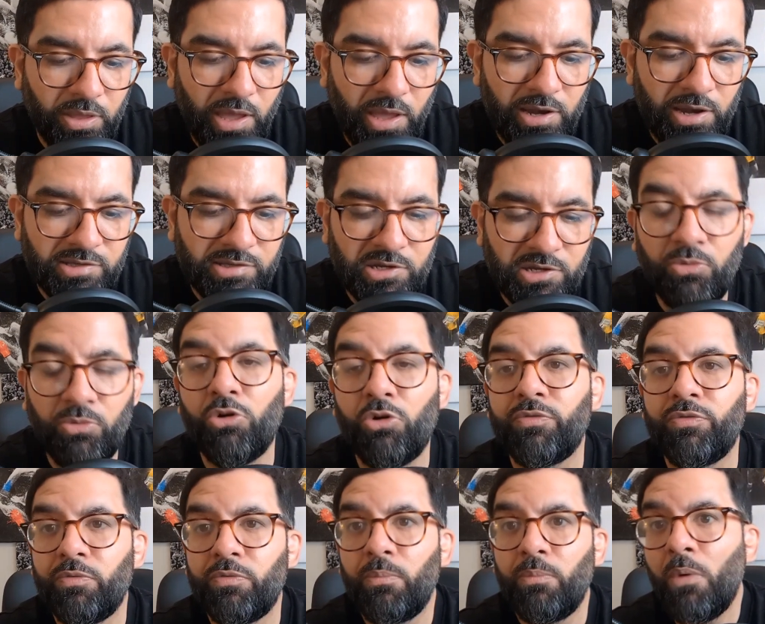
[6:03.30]
Aliskerov
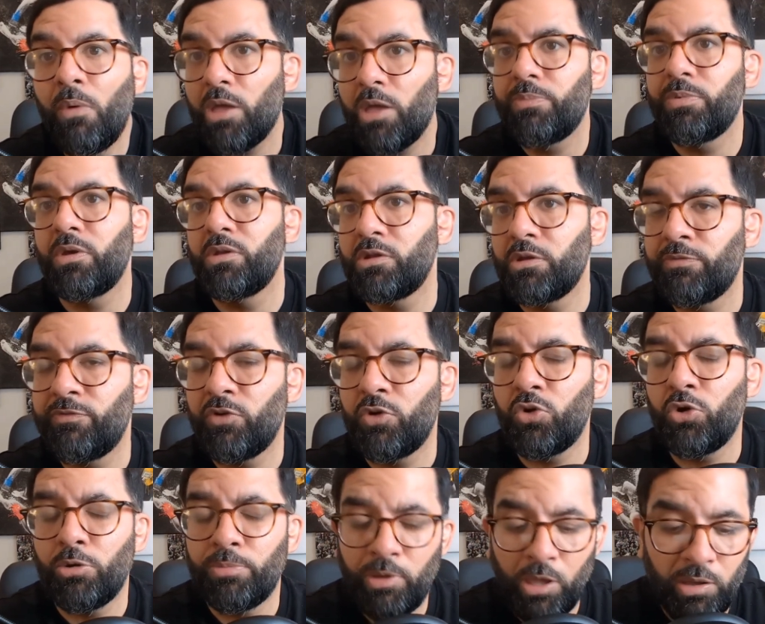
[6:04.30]
might be a
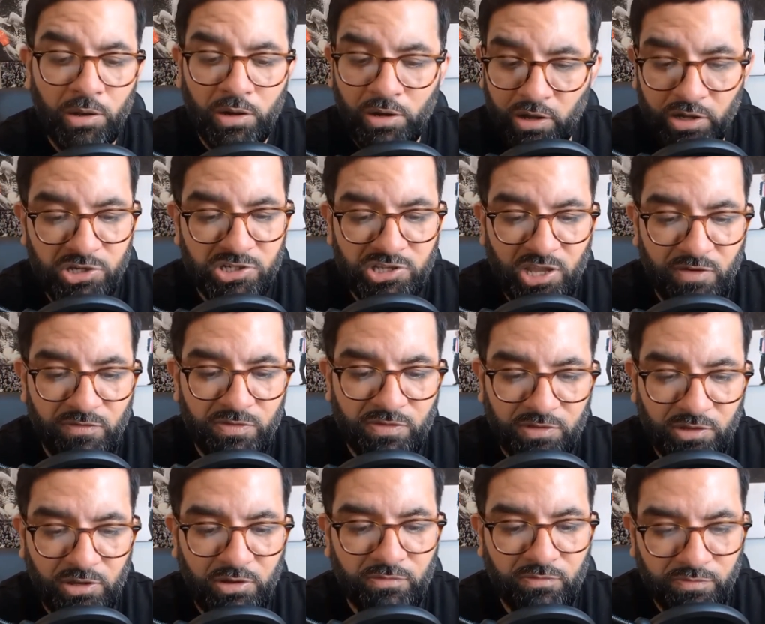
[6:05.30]
difficult opponent. I just haven't
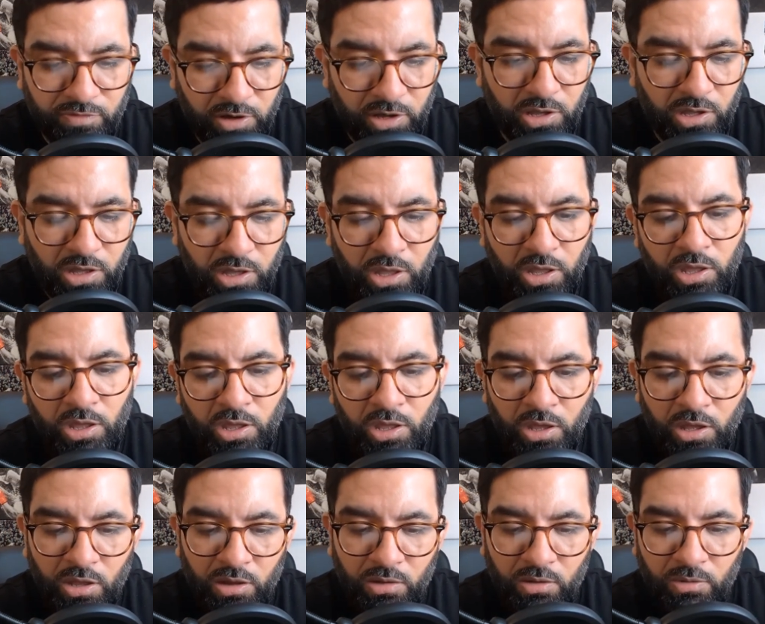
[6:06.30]
seen him fight.
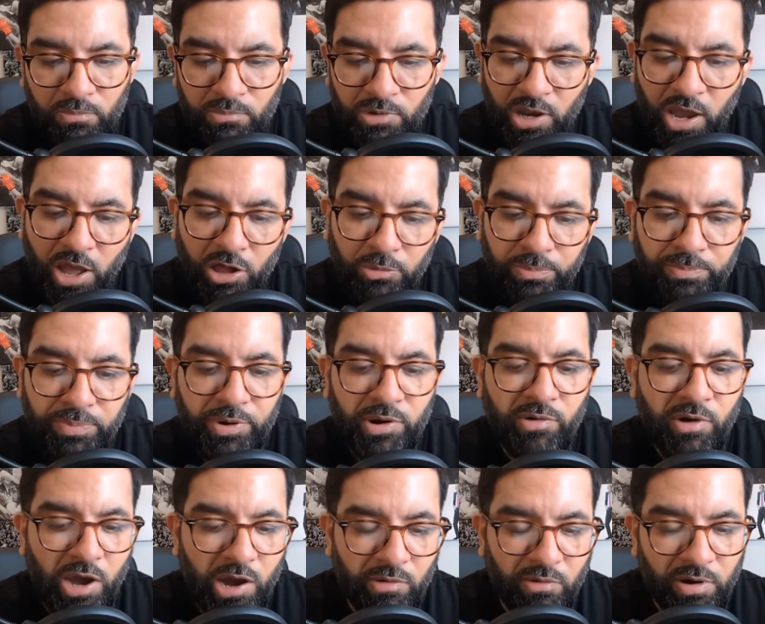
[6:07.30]
Miguel
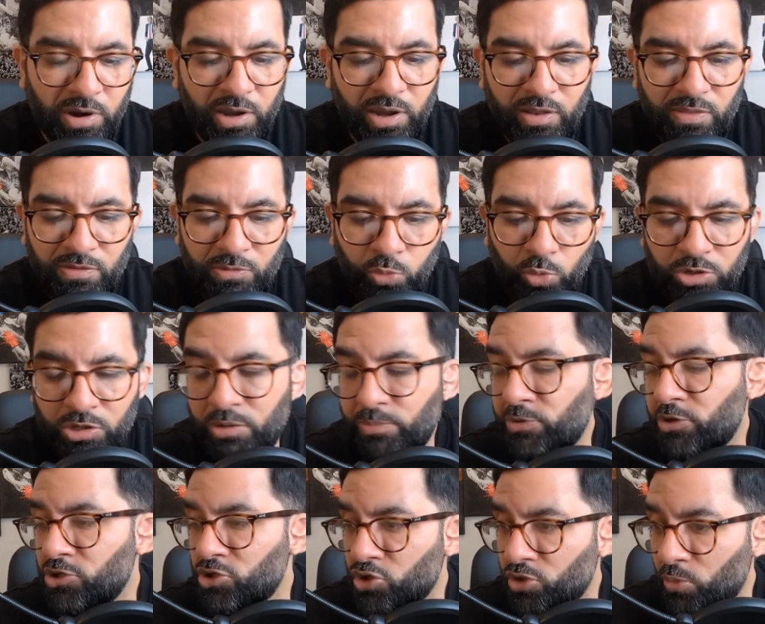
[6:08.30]
Pereira against
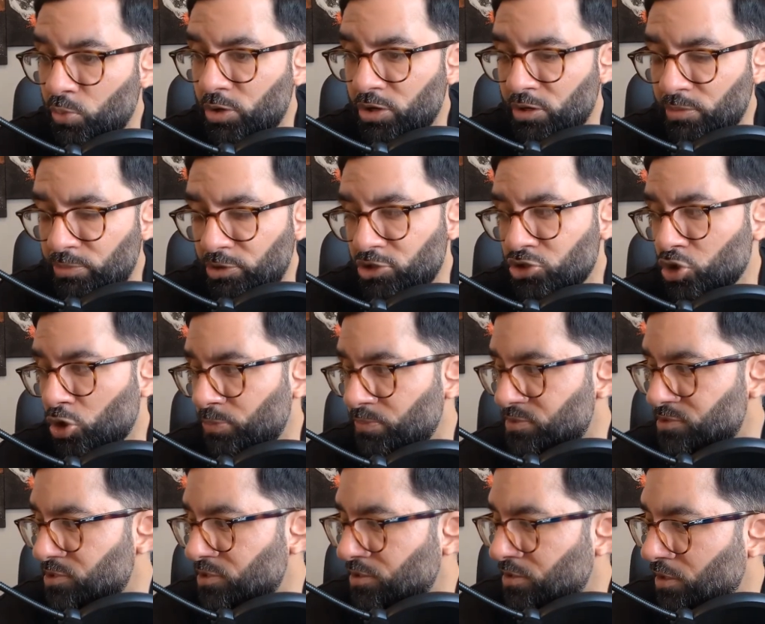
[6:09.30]
Wonderboy
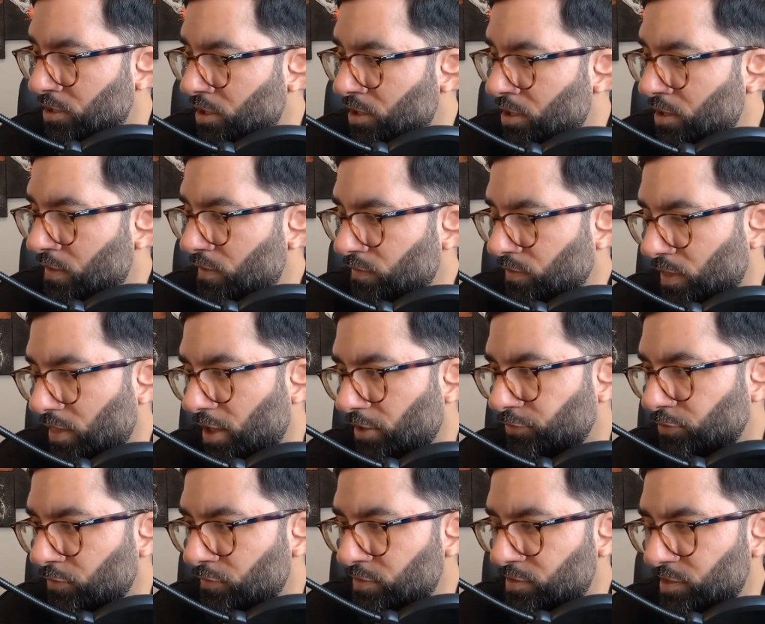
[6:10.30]
Thompson. So that's
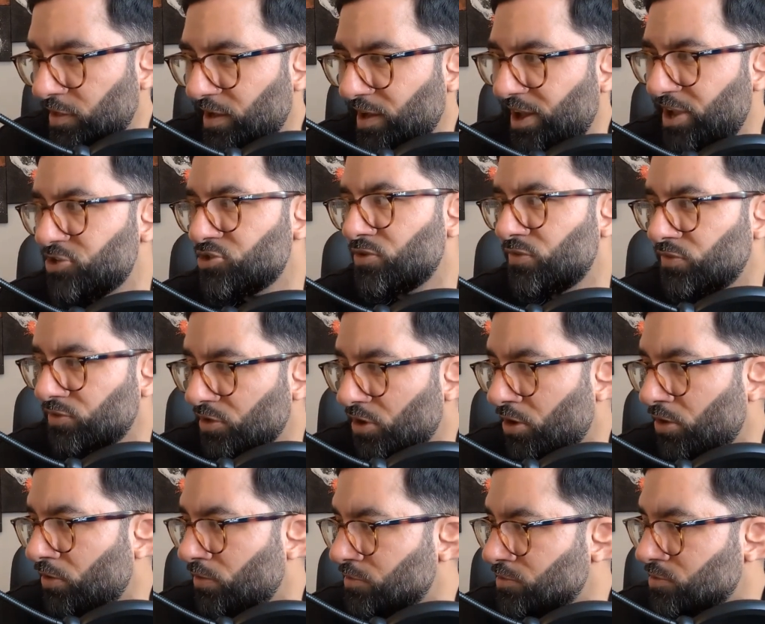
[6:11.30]
obviously a clash of
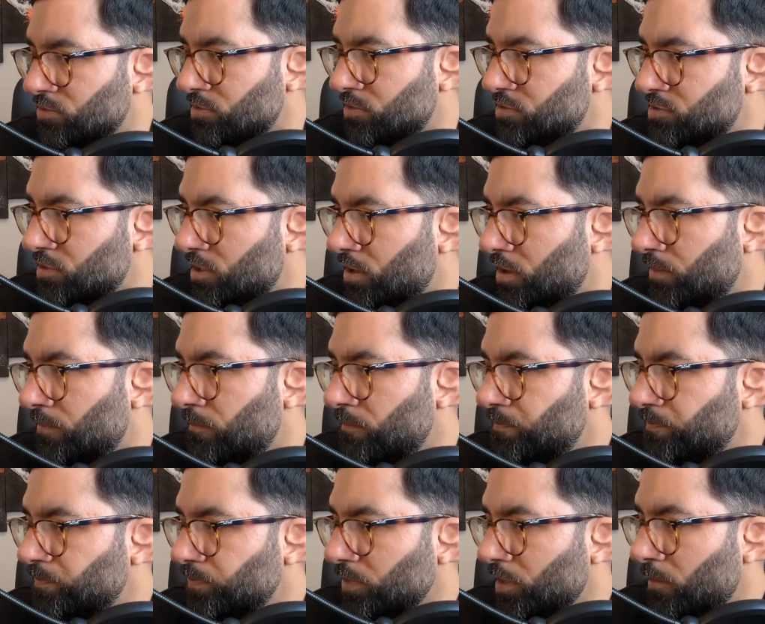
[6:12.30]
styles.
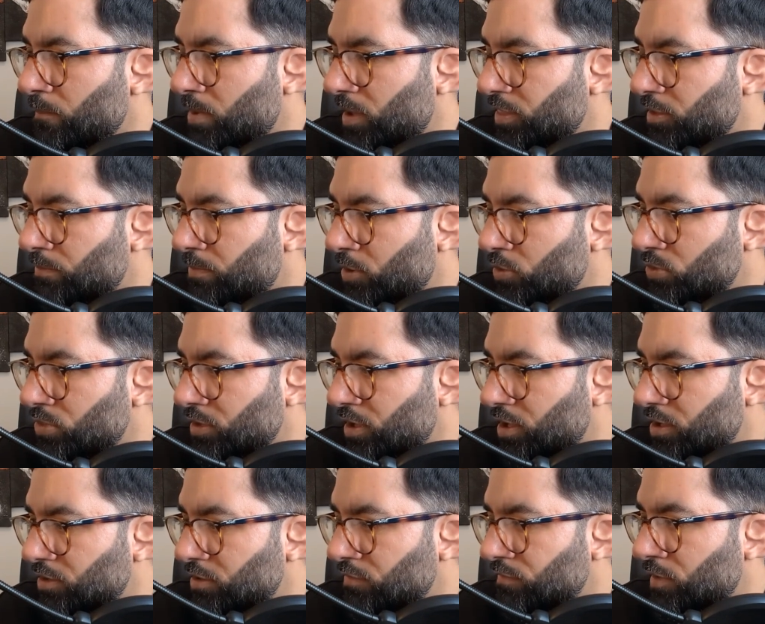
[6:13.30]
But they're both
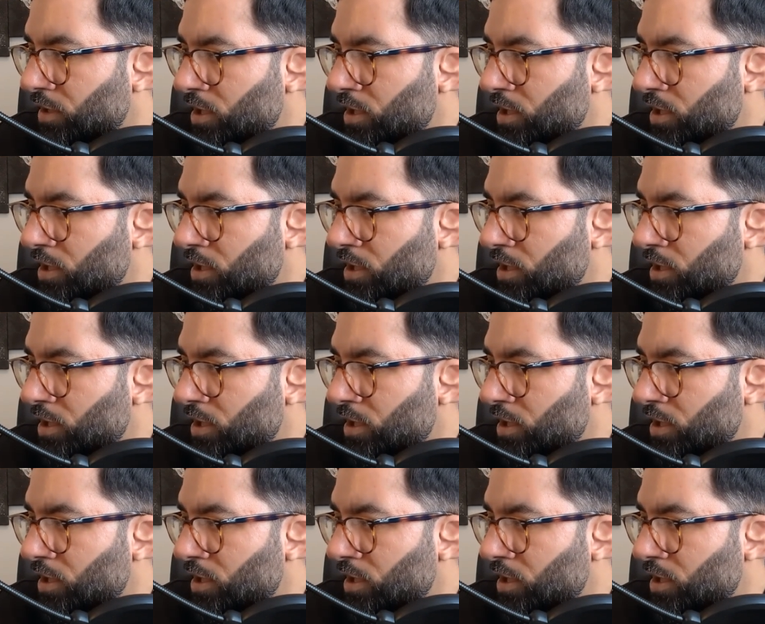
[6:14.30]
kind of